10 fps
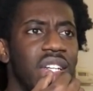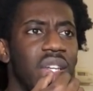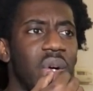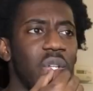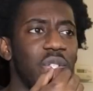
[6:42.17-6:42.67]
you
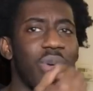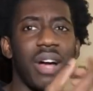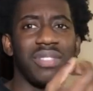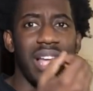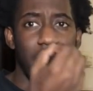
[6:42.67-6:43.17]
know, do
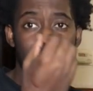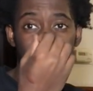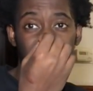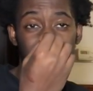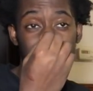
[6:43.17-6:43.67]
have a lot of
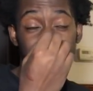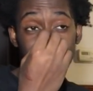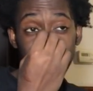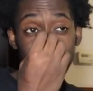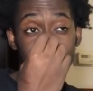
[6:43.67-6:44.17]
pressure of
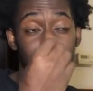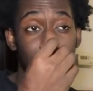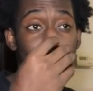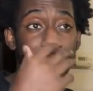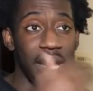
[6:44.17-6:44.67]
making
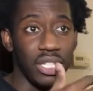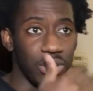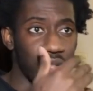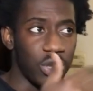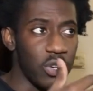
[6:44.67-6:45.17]
another
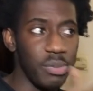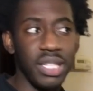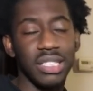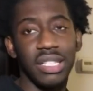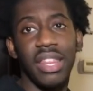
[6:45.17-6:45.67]
banger song
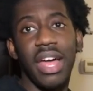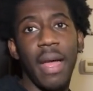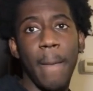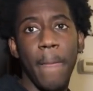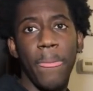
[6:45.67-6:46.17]
because of
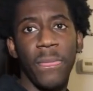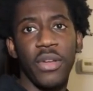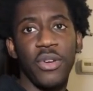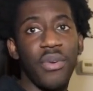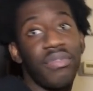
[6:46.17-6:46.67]
that,
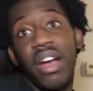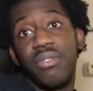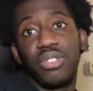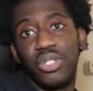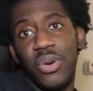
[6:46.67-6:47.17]
you know,
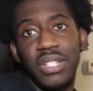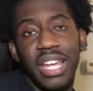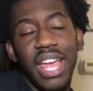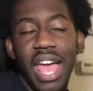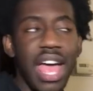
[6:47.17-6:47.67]
viral song
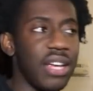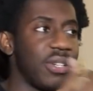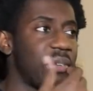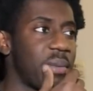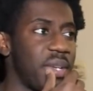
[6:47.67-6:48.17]
they had. You
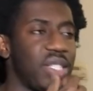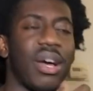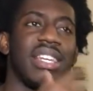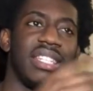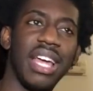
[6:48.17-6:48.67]
know what I mean? So
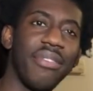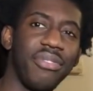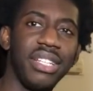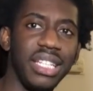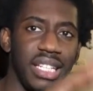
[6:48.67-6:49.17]
I
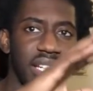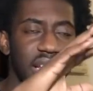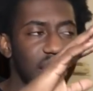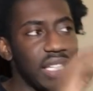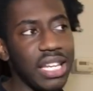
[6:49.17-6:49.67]
definitely
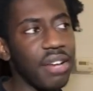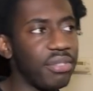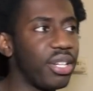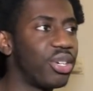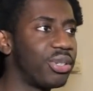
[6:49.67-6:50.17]

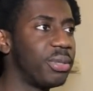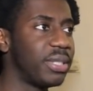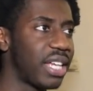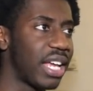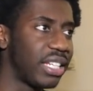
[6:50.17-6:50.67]
agree
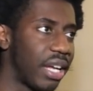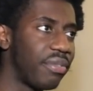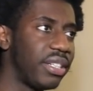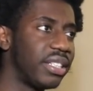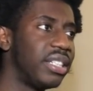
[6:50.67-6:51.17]
with that.
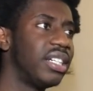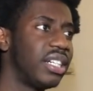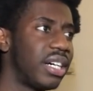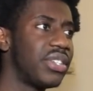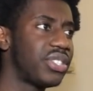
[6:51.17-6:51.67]
Definitely
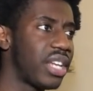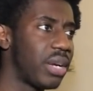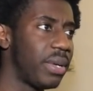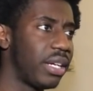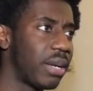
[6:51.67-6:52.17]

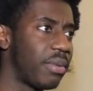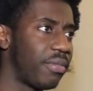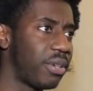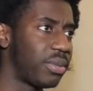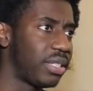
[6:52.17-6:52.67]
understand where you're coming
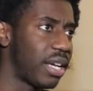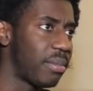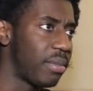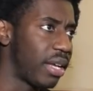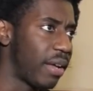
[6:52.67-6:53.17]
from with
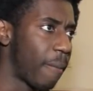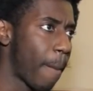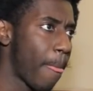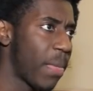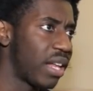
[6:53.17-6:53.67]
that, man.
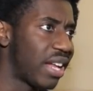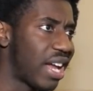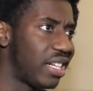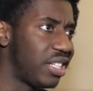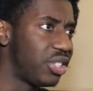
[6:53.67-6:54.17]
A
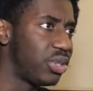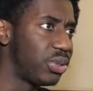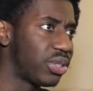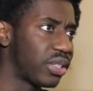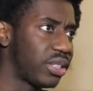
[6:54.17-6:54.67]
lot of these
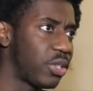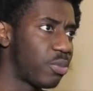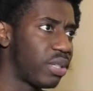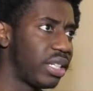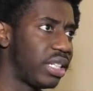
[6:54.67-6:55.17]
dudes are still
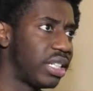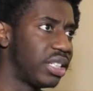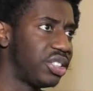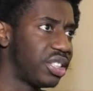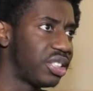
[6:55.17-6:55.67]
pretty
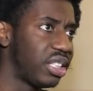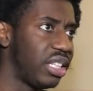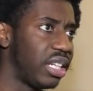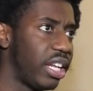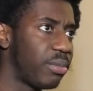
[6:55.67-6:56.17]
good, just
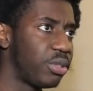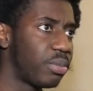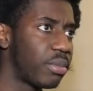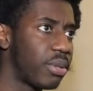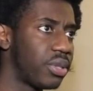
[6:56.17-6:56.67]
shitty labels,
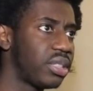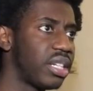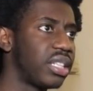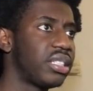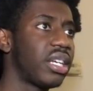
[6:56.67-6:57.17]

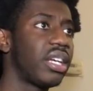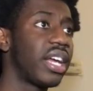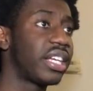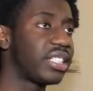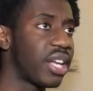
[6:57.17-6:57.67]
promotion,
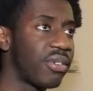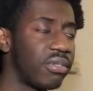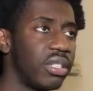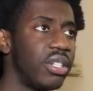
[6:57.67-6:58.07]
etc.